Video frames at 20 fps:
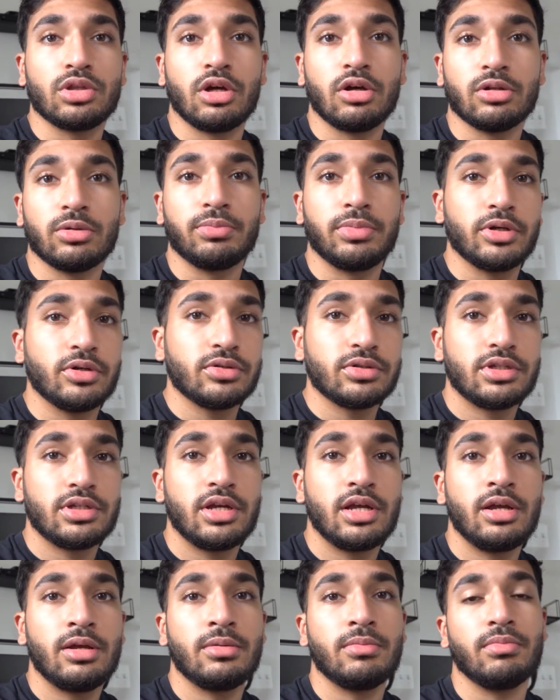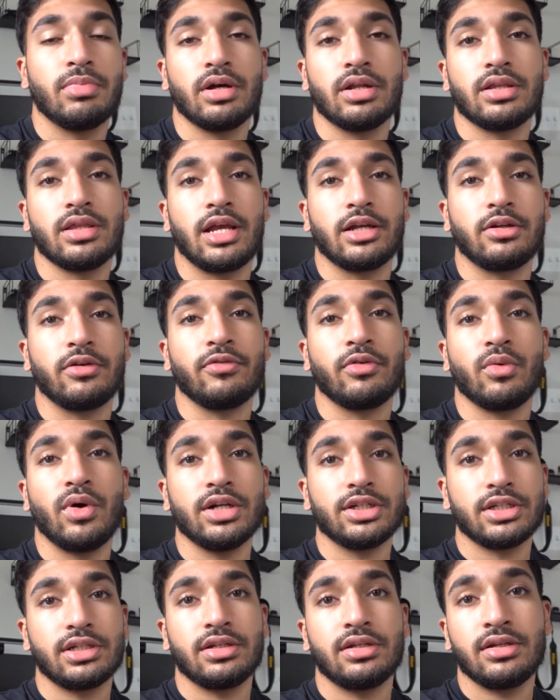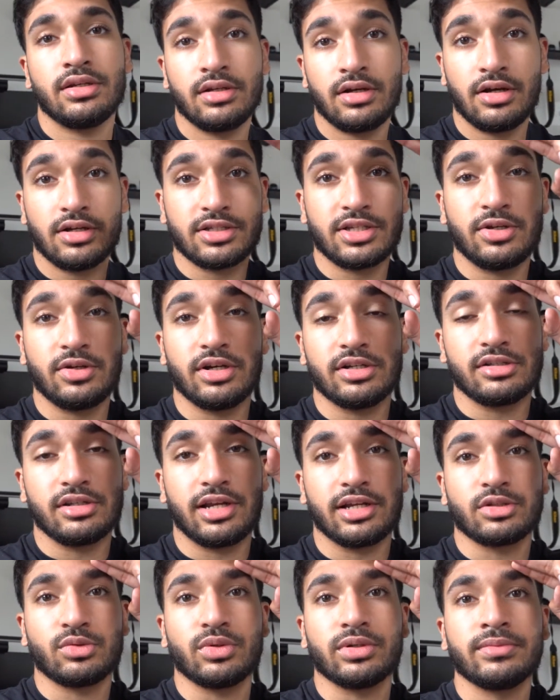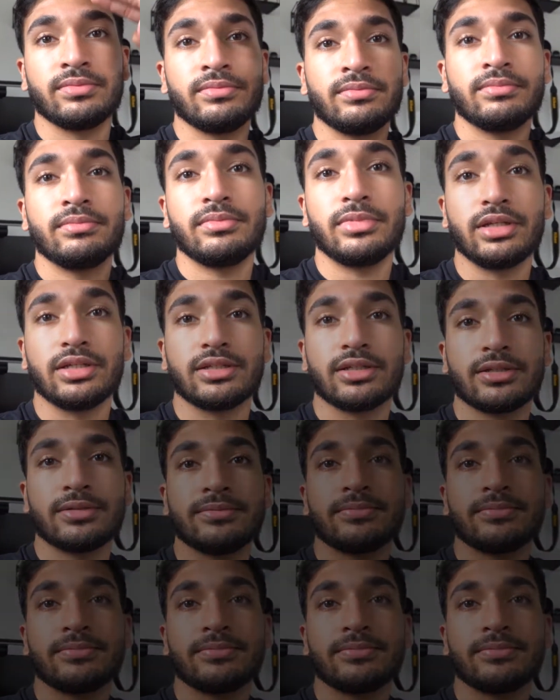all the builds. But thank you for watching. I'll see you guys in the next one. Peace.